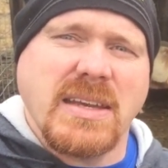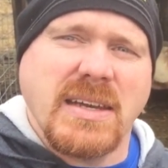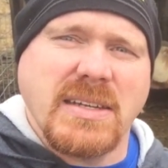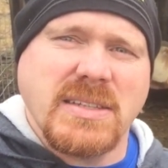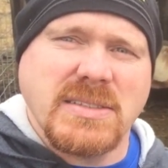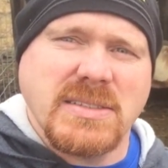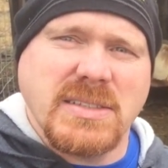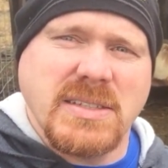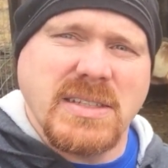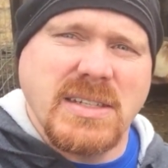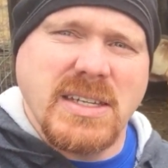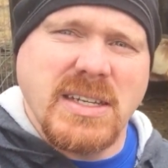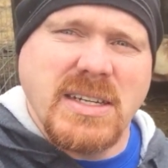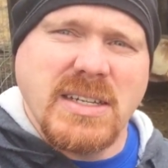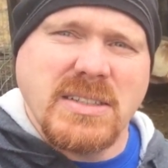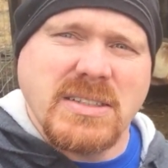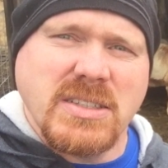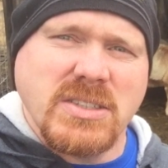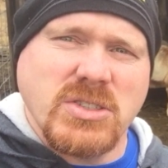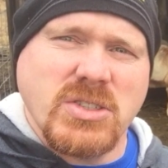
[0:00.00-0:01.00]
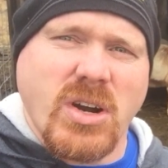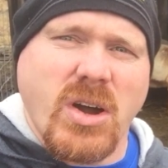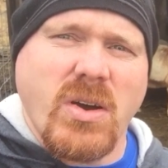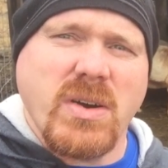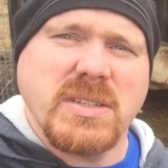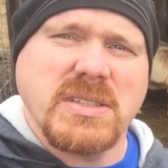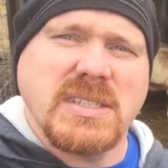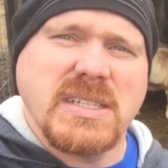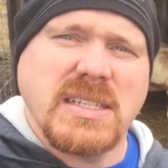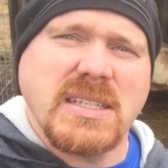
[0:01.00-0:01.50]
us to draw
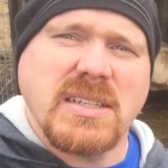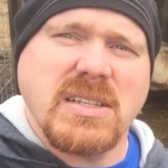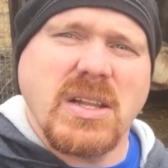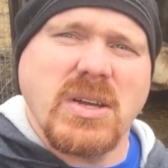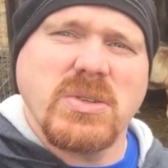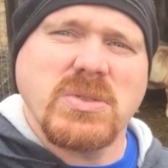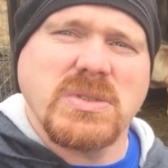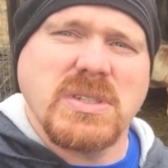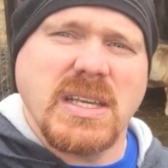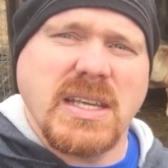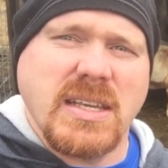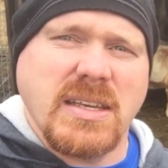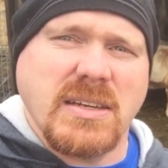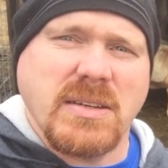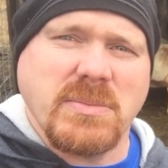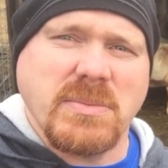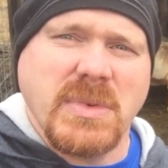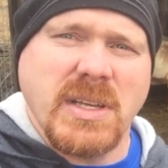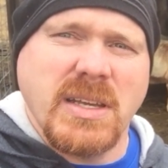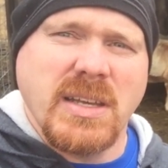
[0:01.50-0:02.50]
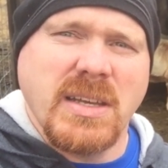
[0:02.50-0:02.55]
us in close to Him.